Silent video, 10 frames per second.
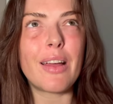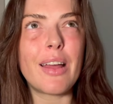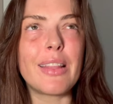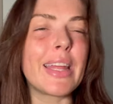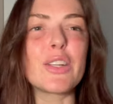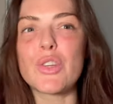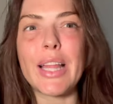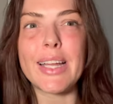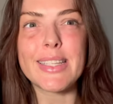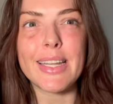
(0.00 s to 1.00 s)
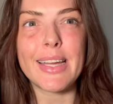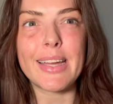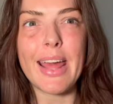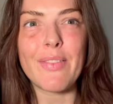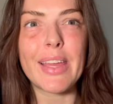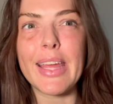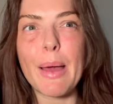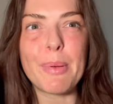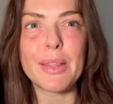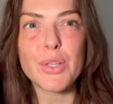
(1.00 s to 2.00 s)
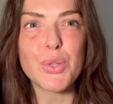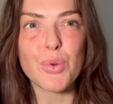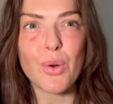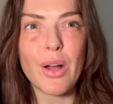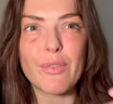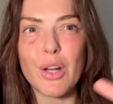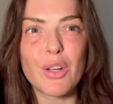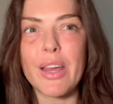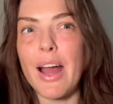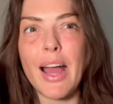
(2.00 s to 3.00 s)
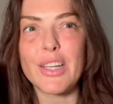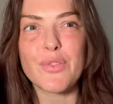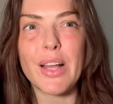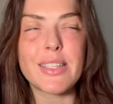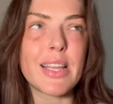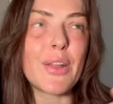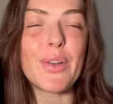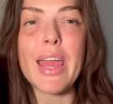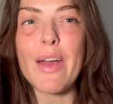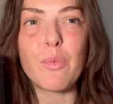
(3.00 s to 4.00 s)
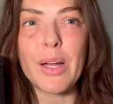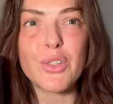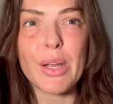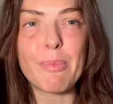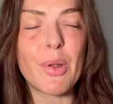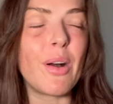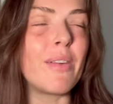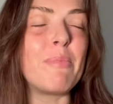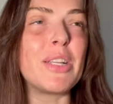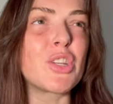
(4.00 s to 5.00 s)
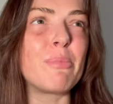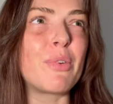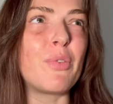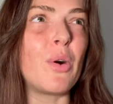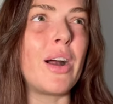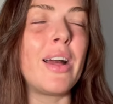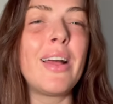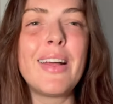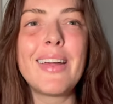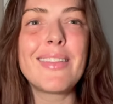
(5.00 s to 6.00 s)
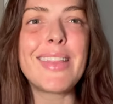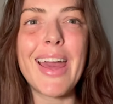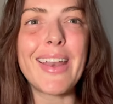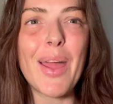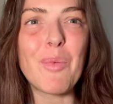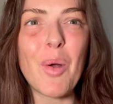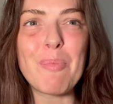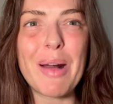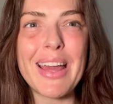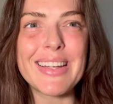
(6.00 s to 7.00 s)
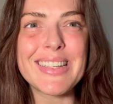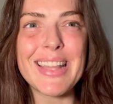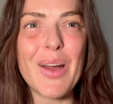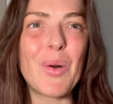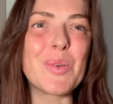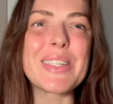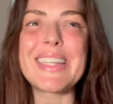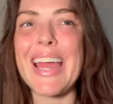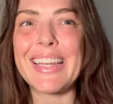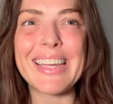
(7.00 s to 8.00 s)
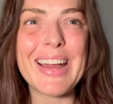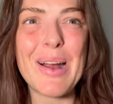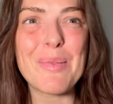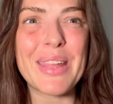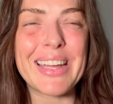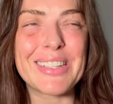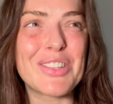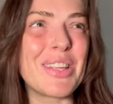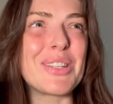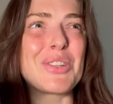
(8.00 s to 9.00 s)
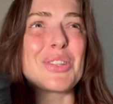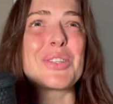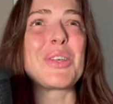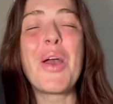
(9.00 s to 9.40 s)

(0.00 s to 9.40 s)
electrolytes in it and they get up in the straw. I've got a hydro flask and I only have one drink bottle. I've mentioned before that I won't buy into that whole Stanley Cup thing. There's just